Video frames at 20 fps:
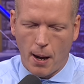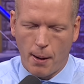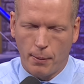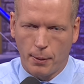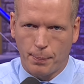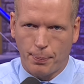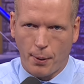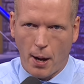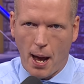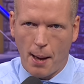
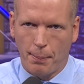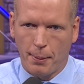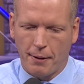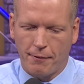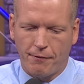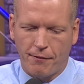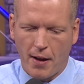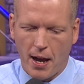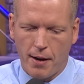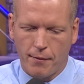would probably
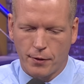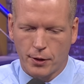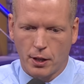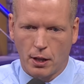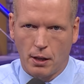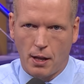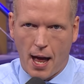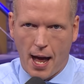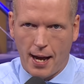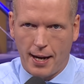favor the
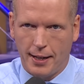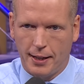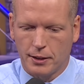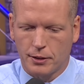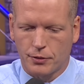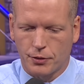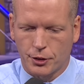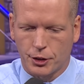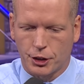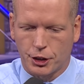
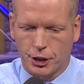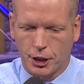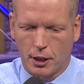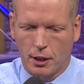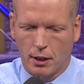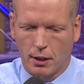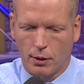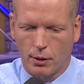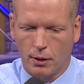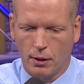Lions for
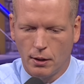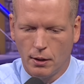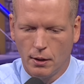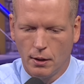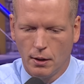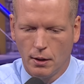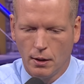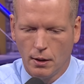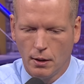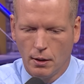sure,
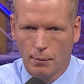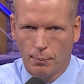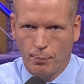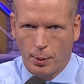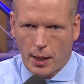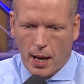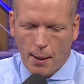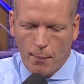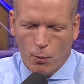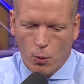
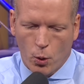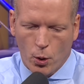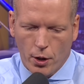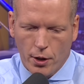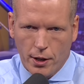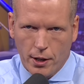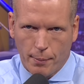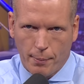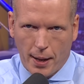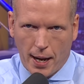but I'm
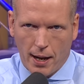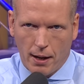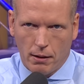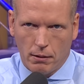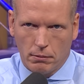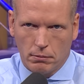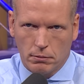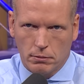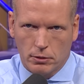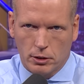worried
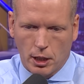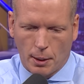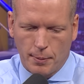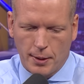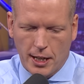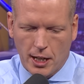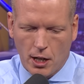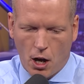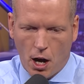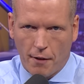about some
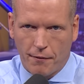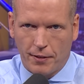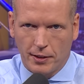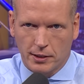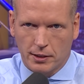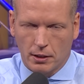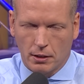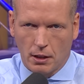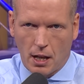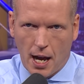of the
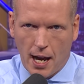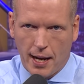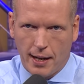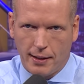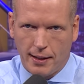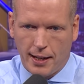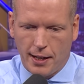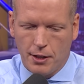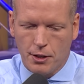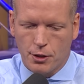offensive
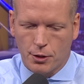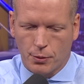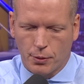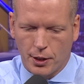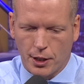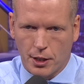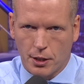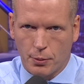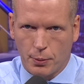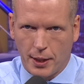line
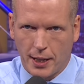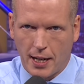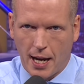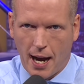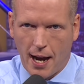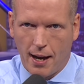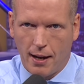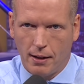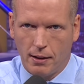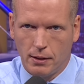injuries we
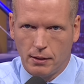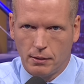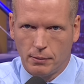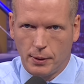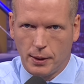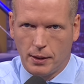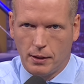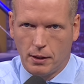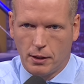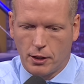got
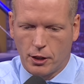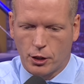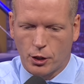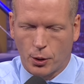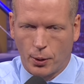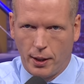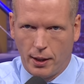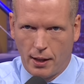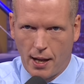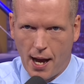with the
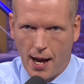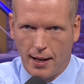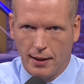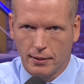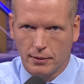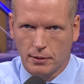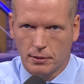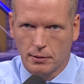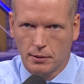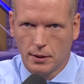Detroit
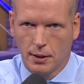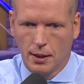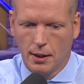Lions.